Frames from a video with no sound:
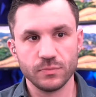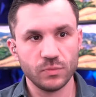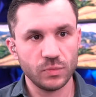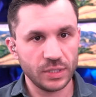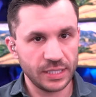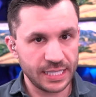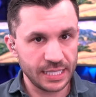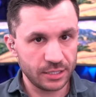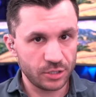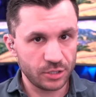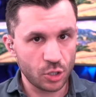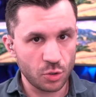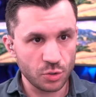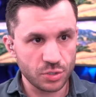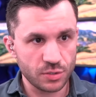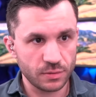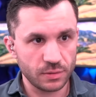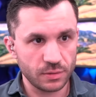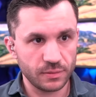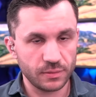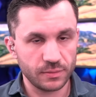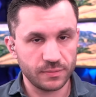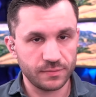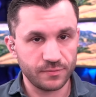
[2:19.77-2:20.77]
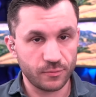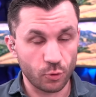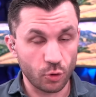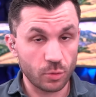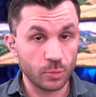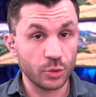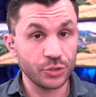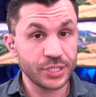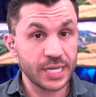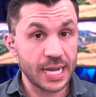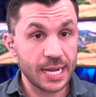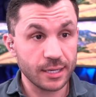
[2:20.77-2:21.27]
get those
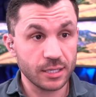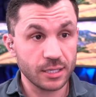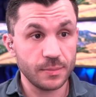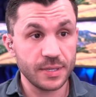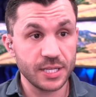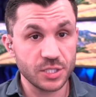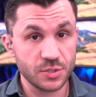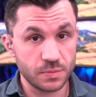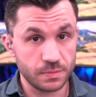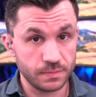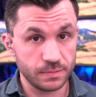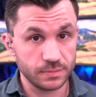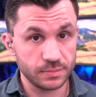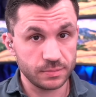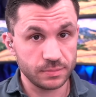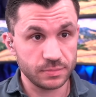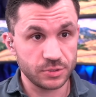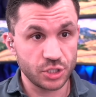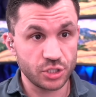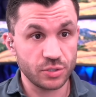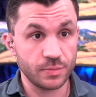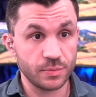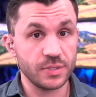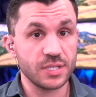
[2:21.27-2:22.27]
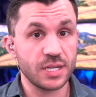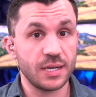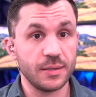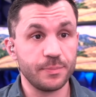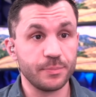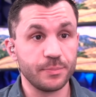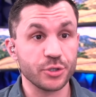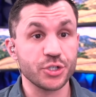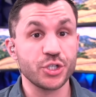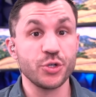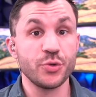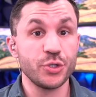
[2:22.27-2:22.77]
formal documents uh,
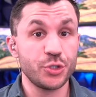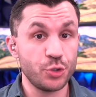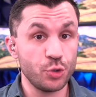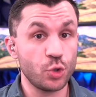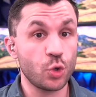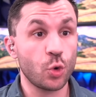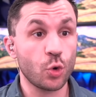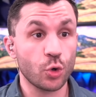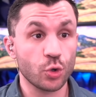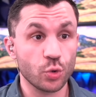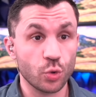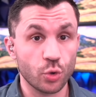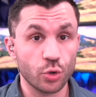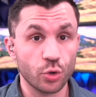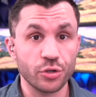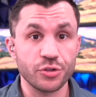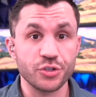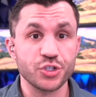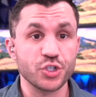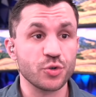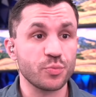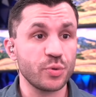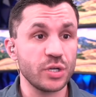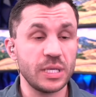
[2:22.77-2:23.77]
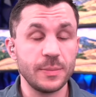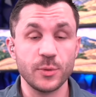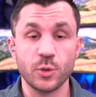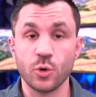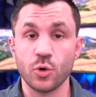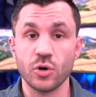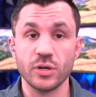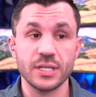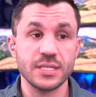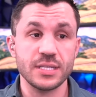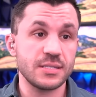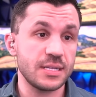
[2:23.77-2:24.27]
pursuant to court order. The Supreme
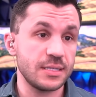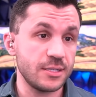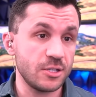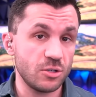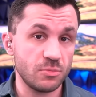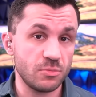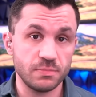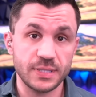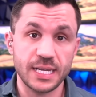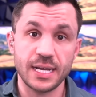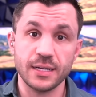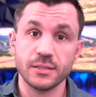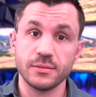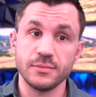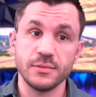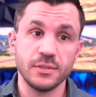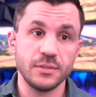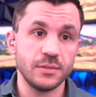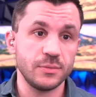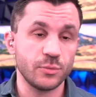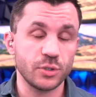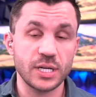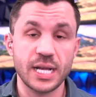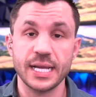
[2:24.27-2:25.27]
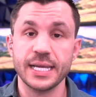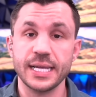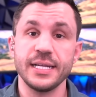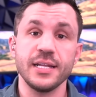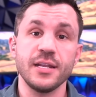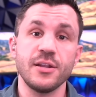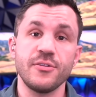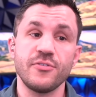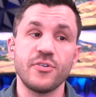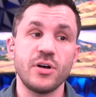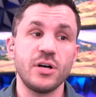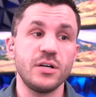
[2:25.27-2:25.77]
Court has said, nope, not, we're not getting
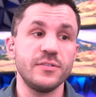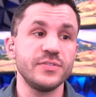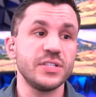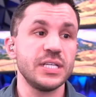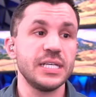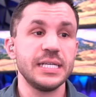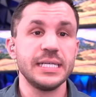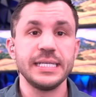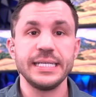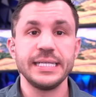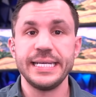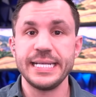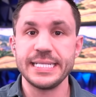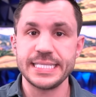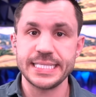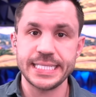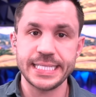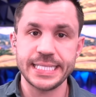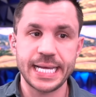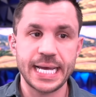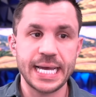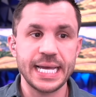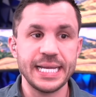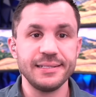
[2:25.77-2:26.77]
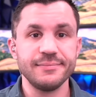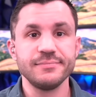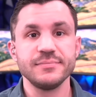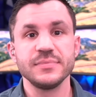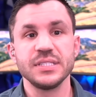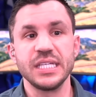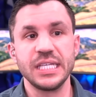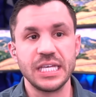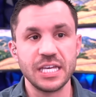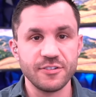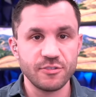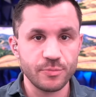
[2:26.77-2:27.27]
involved. It's denied.
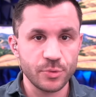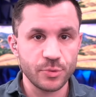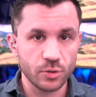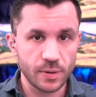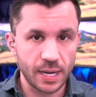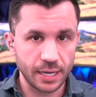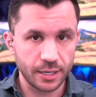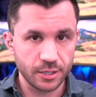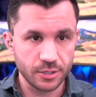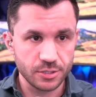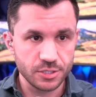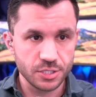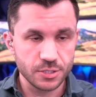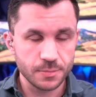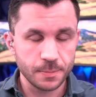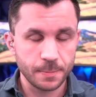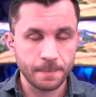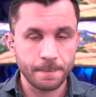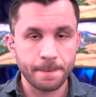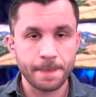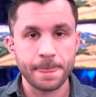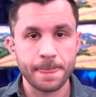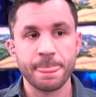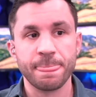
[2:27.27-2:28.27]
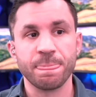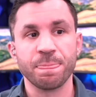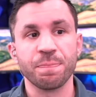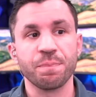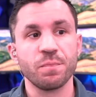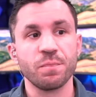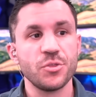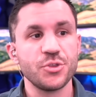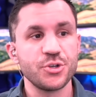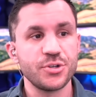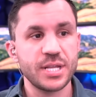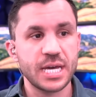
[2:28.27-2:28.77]
Give them the records.
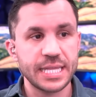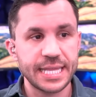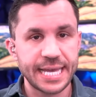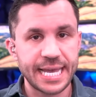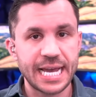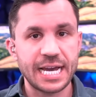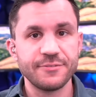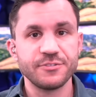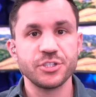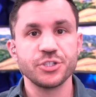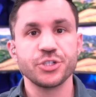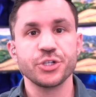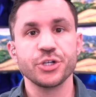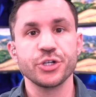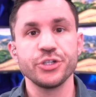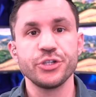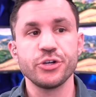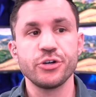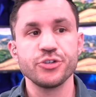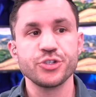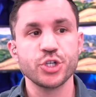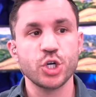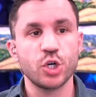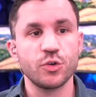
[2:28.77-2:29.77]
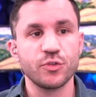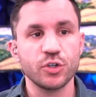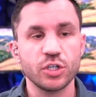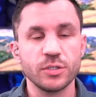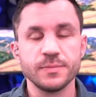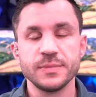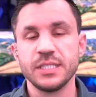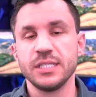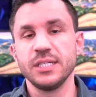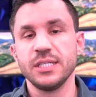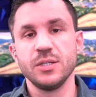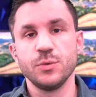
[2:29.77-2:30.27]
So now they have to turn those over.
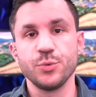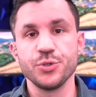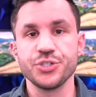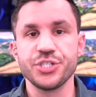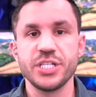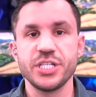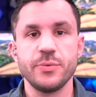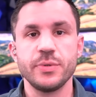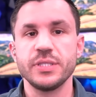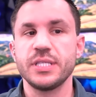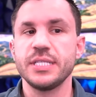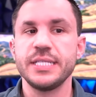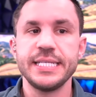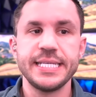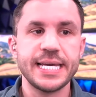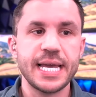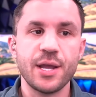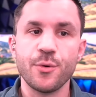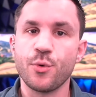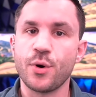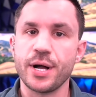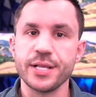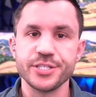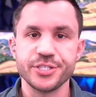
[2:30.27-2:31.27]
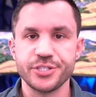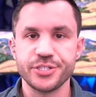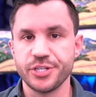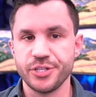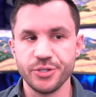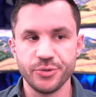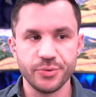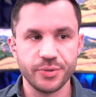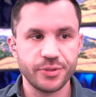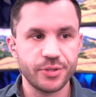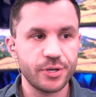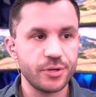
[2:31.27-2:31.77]
We'll see what the DA wants to do
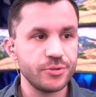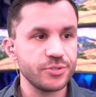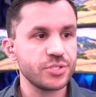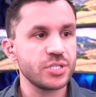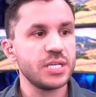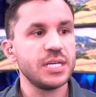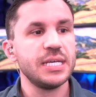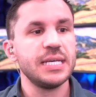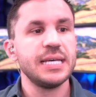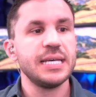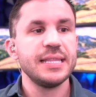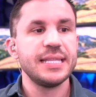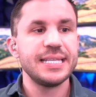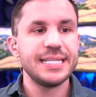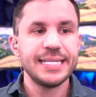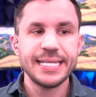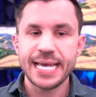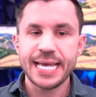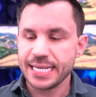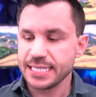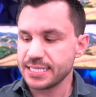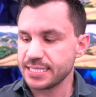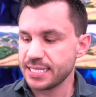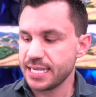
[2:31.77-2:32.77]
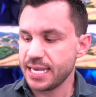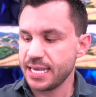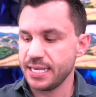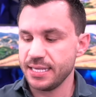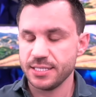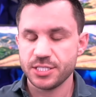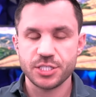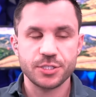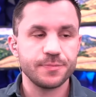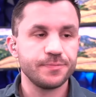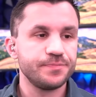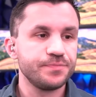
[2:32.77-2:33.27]
with those. The next
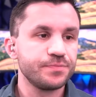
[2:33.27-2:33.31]
case